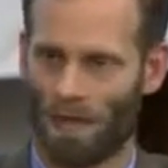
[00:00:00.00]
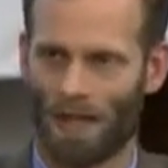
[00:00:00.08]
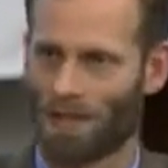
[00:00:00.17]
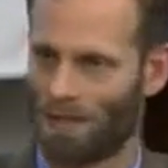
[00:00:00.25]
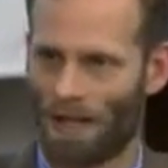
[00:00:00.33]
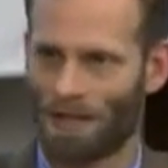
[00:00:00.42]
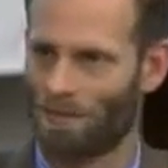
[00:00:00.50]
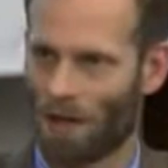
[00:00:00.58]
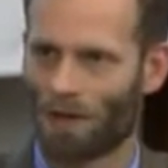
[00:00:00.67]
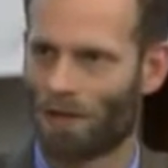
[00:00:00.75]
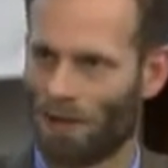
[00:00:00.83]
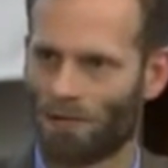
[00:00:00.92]
it's a death
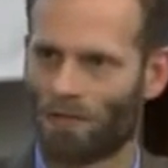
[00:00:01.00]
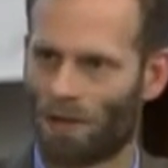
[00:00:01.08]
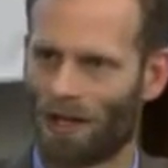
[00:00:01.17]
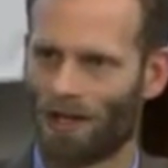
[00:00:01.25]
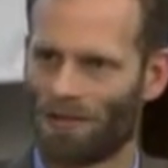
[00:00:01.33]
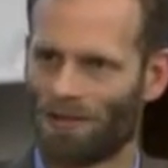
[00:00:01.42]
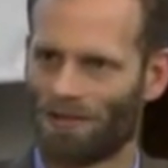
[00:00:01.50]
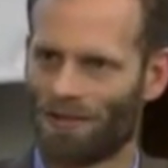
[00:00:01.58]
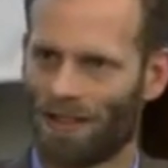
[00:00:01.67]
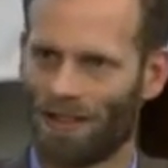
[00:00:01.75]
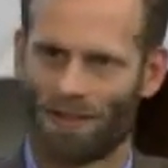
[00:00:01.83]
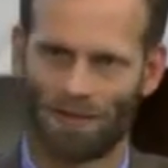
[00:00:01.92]
spiral everywhere.
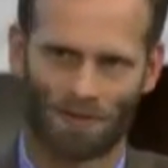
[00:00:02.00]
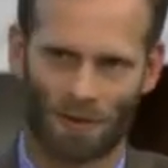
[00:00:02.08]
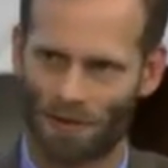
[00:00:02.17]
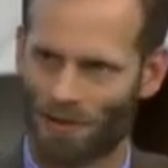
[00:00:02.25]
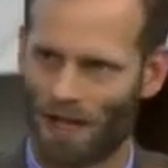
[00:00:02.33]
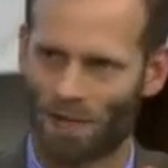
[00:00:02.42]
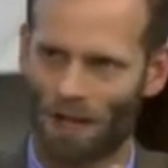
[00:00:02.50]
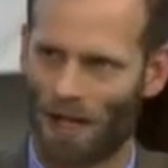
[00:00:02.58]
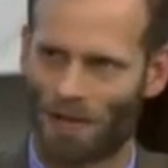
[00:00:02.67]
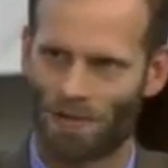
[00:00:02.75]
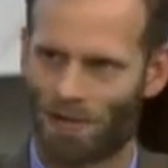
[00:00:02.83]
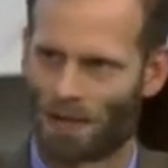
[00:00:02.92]
And there's death
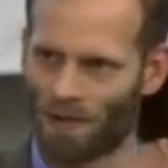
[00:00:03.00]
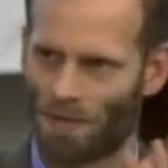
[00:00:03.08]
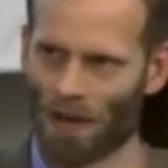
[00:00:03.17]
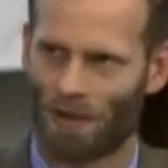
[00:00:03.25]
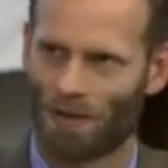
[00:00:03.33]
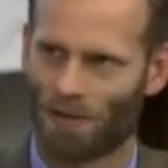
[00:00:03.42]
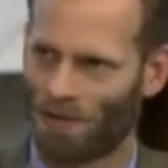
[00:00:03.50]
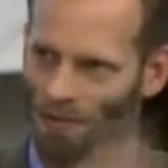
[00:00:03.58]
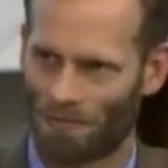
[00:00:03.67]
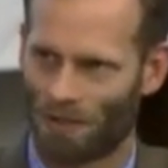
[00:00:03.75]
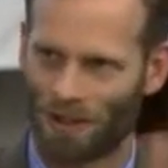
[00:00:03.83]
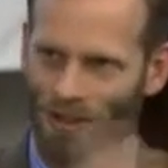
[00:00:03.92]
panels, death spirals.
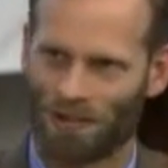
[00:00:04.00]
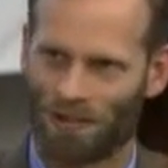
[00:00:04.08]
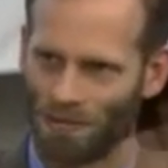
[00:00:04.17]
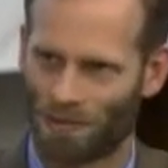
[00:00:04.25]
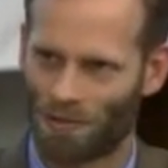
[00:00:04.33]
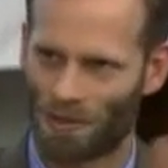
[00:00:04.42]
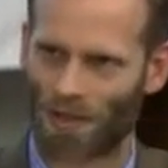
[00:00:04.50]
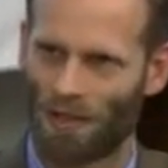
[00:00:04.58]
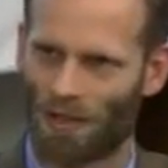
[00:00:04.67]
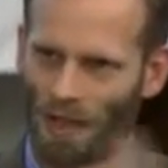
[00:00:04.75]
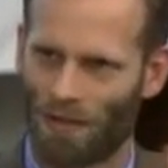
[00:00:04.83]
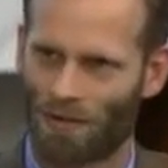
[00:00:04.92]
We can use
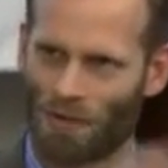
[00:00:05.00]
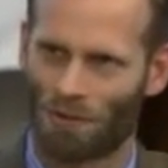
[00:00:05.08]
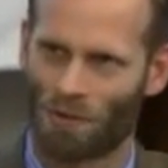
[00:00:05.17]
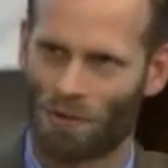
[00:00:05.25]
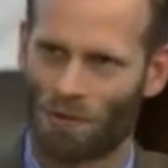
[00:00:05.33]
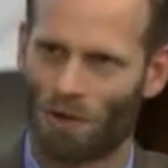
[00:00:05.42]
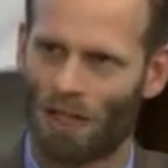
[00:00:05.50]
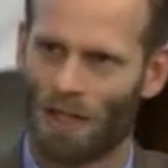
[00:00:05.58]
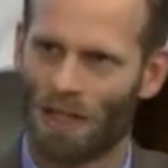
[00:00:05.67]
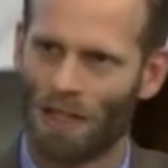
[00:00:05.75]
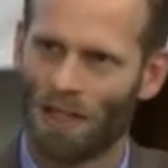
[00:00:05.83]
all the death terms we want.